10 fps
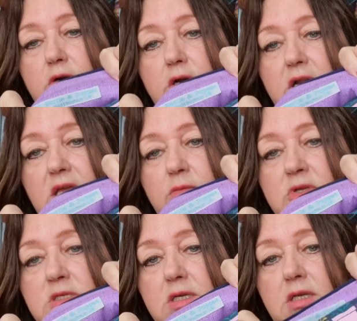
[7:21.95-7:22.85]
her name
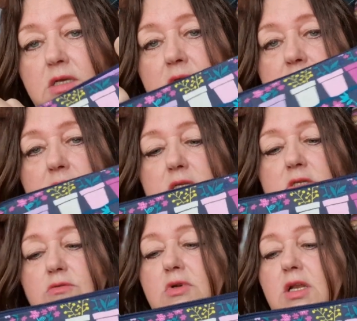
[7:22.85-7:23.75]
is in it, and
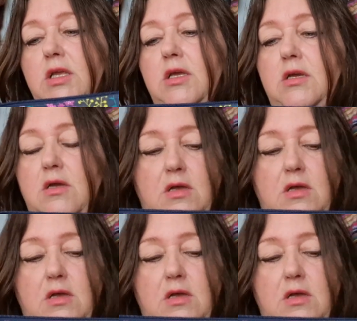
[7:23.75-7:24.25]
it's really